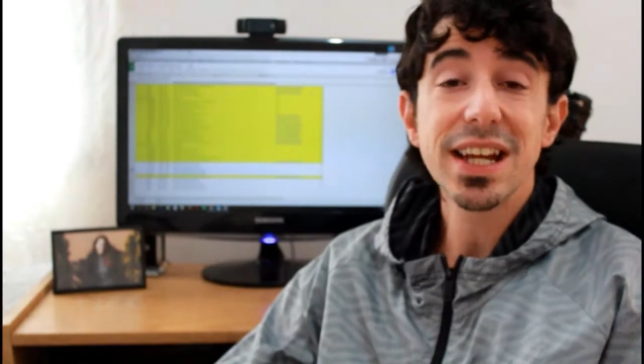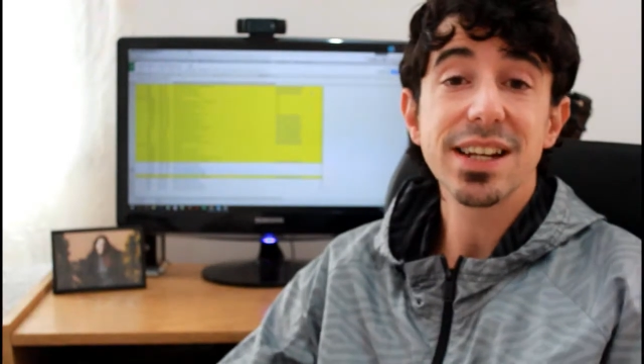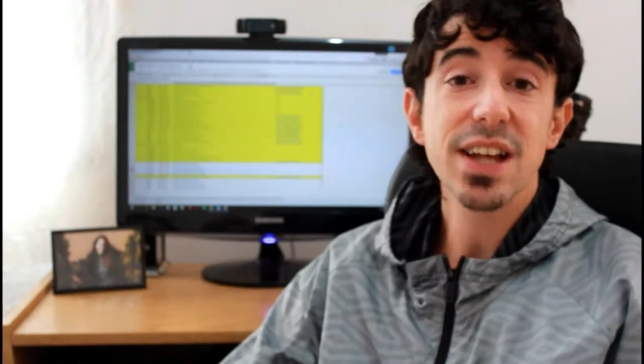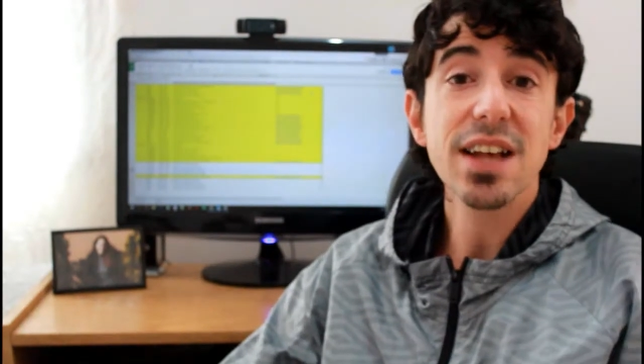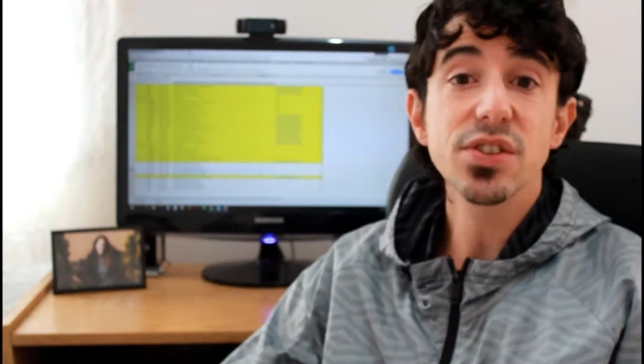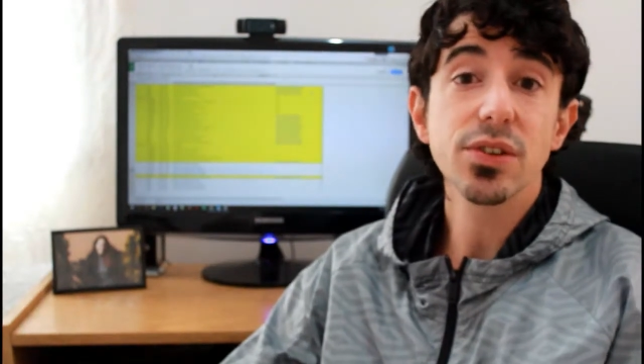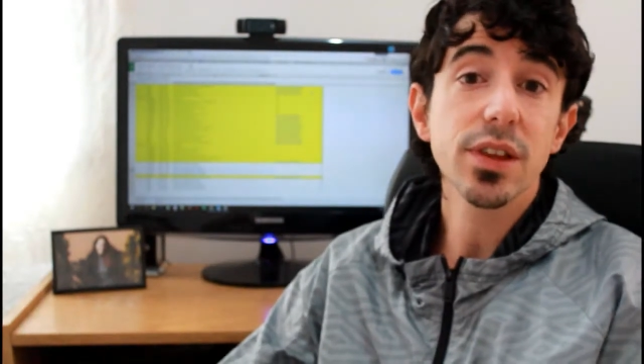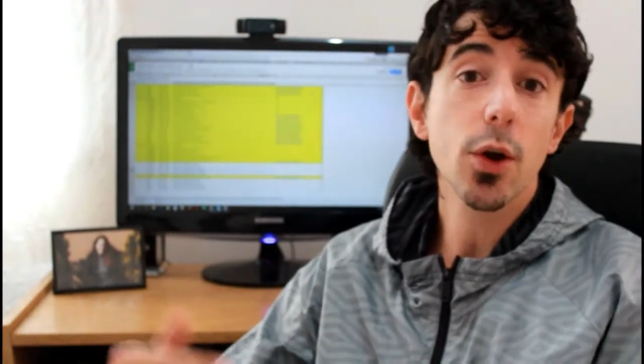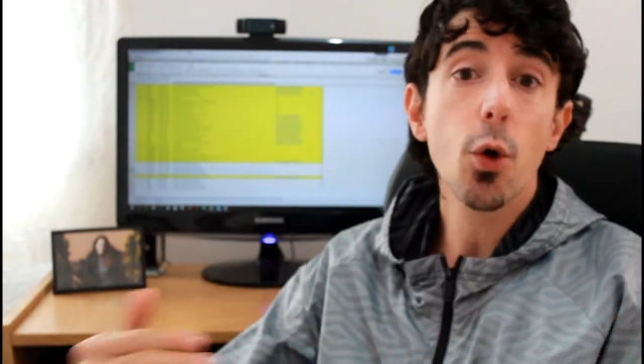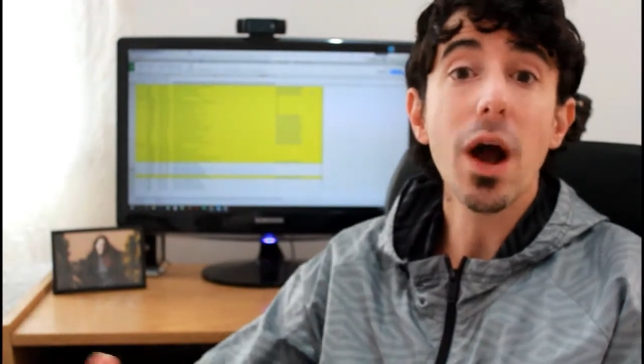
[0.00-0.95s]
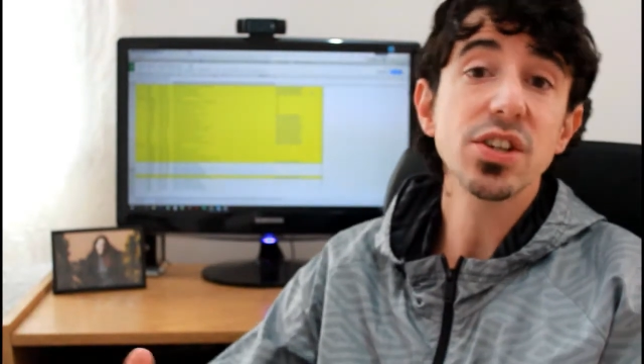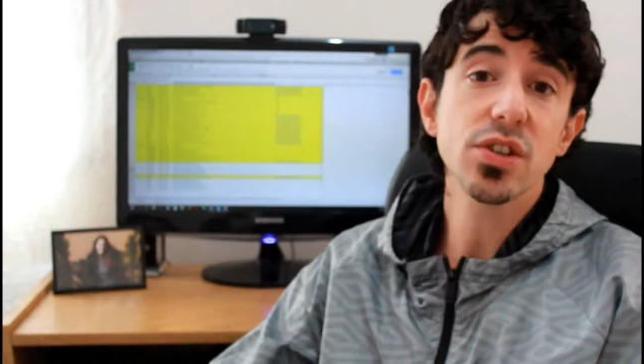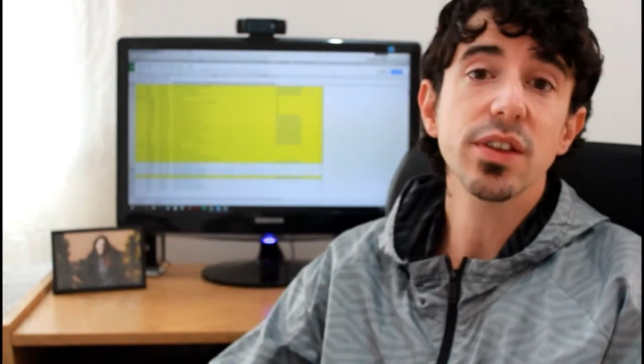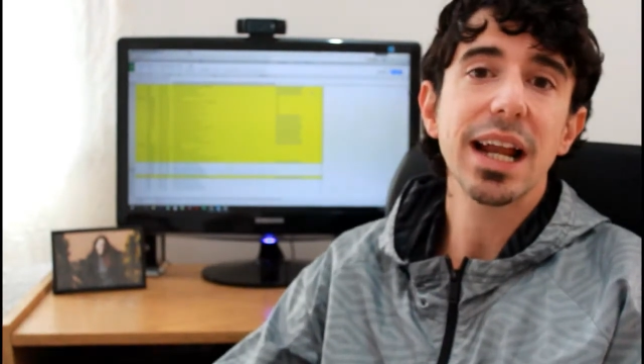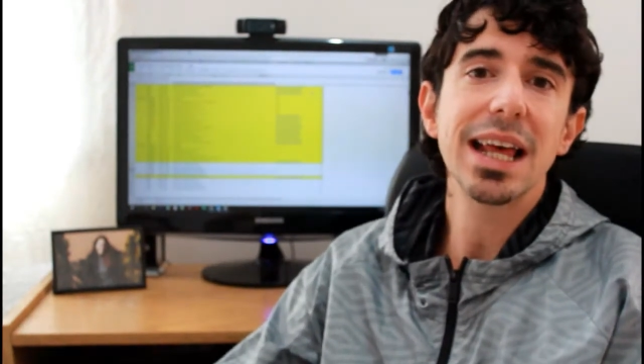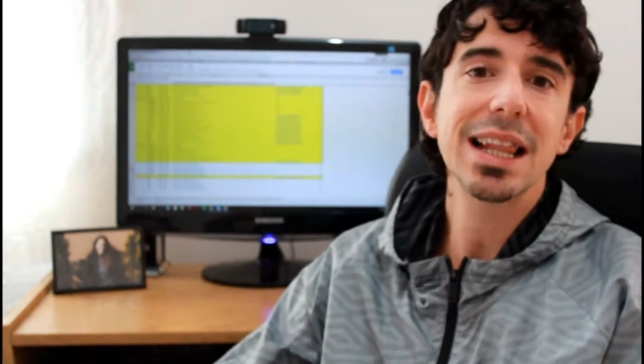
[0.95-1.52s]
and answering the
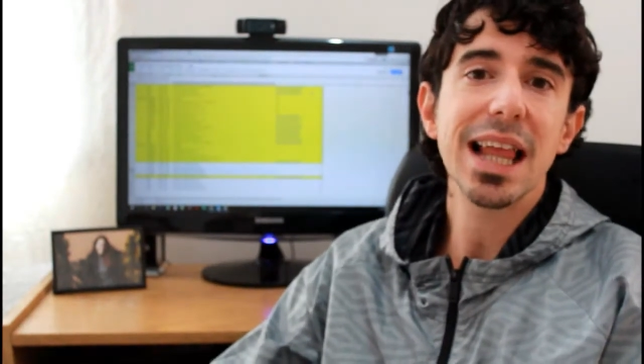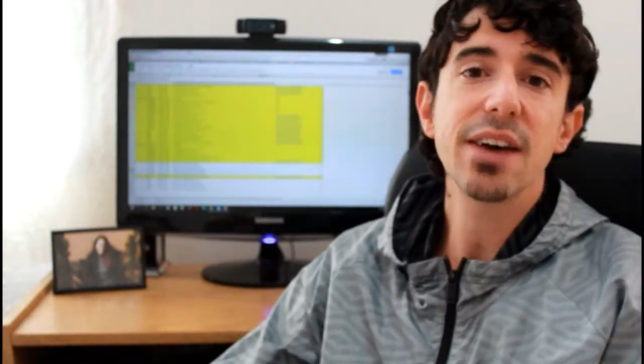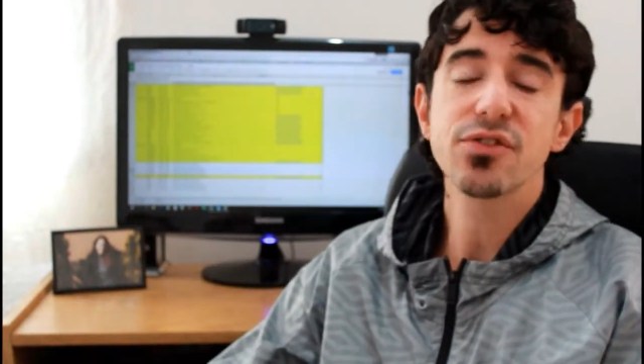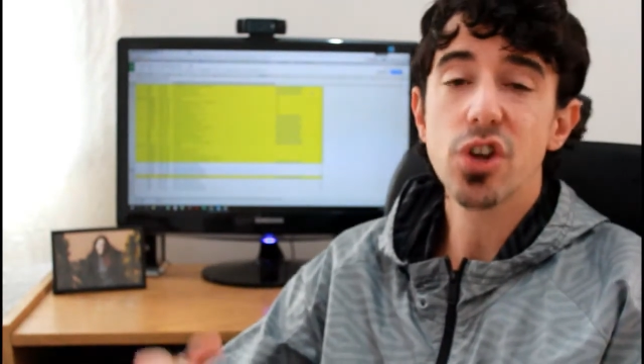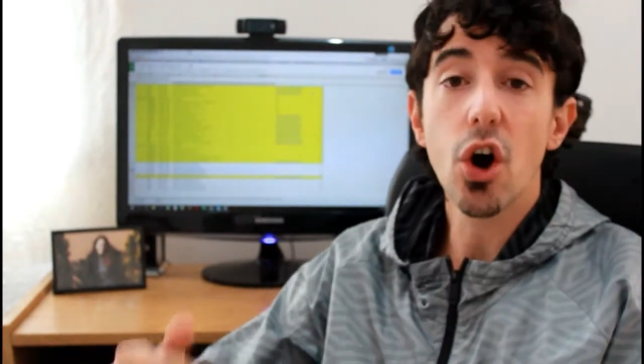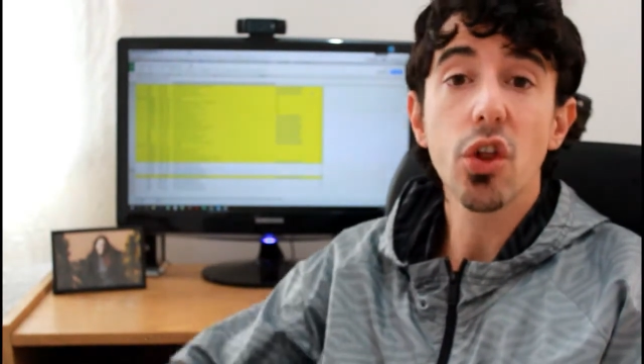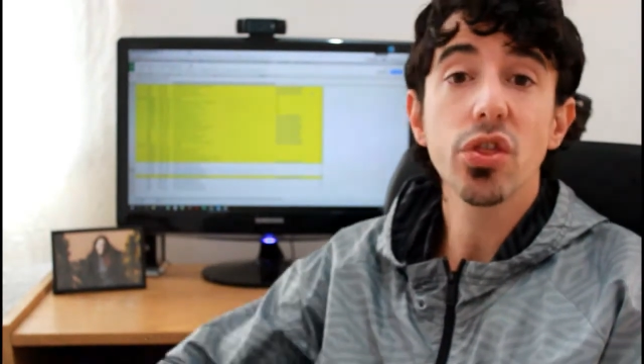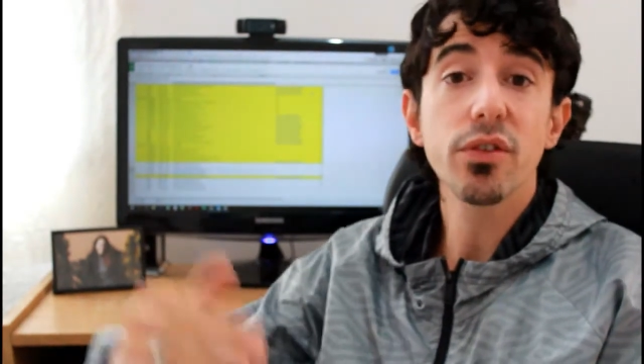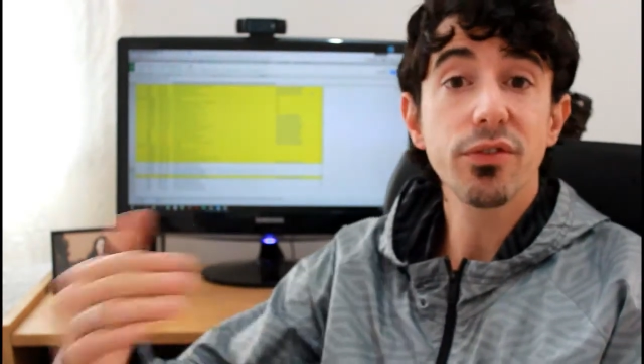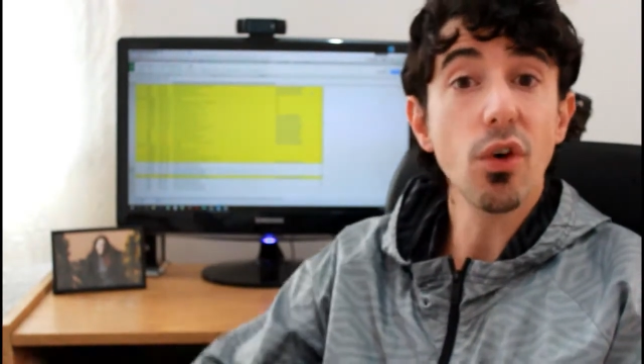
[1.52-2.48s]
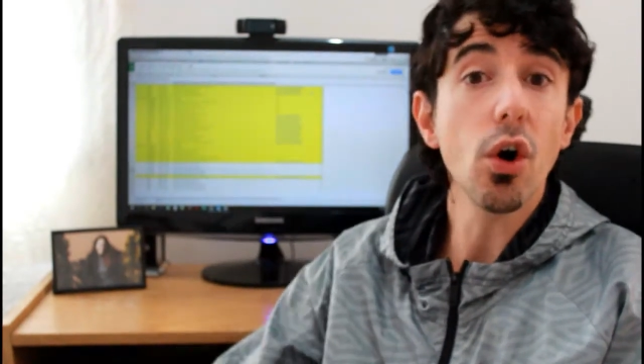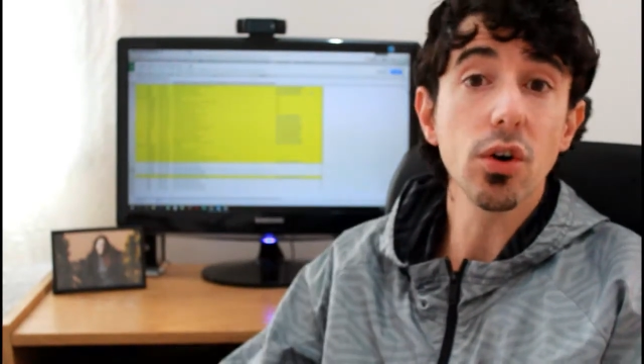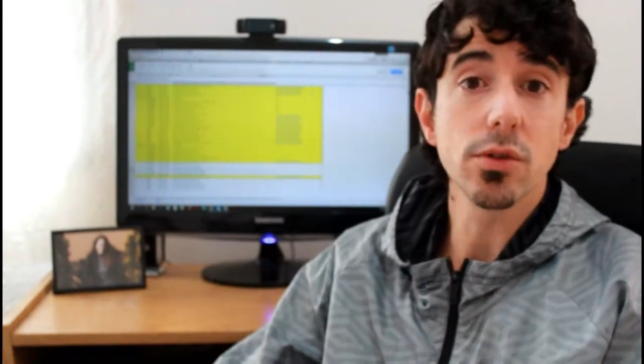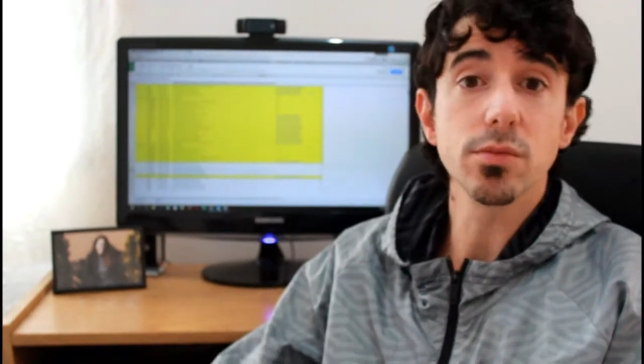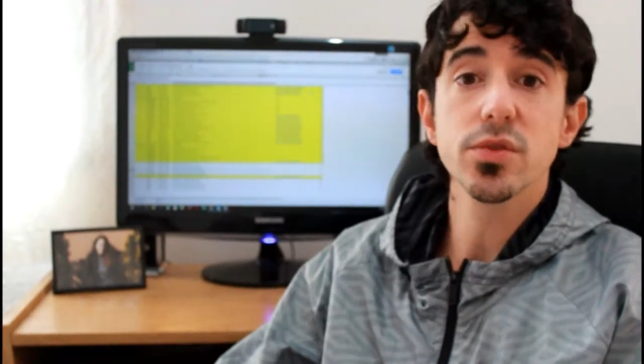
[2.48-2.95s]
question that I left on the forum.